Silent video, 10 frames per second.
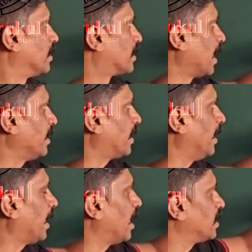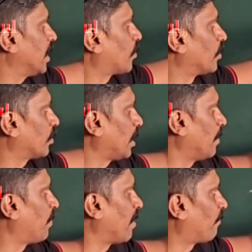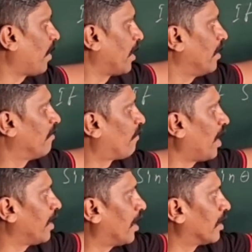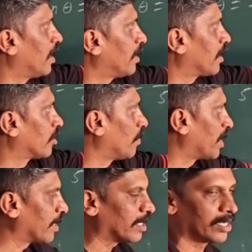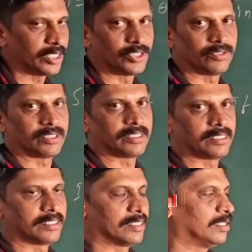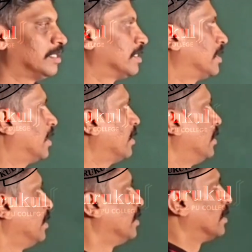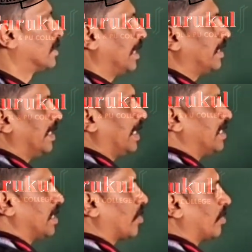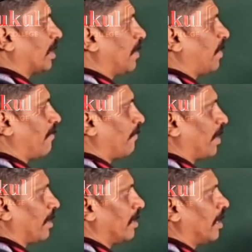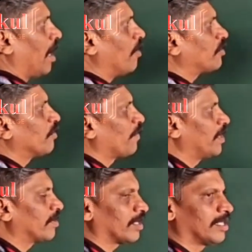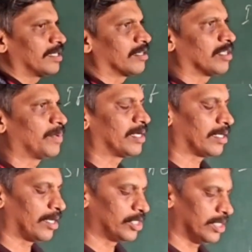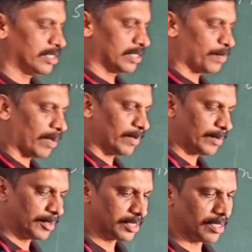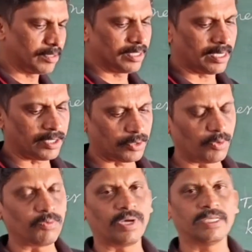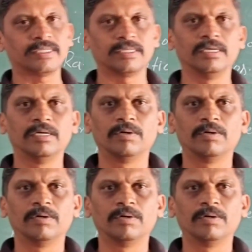sin theta is equal to 3 by 5, find other trigonometric ratios. See here, sin theta is equal to 3 by 5. Now, how to find out other trigonometric ratios? This problem can be solved. There are two ways.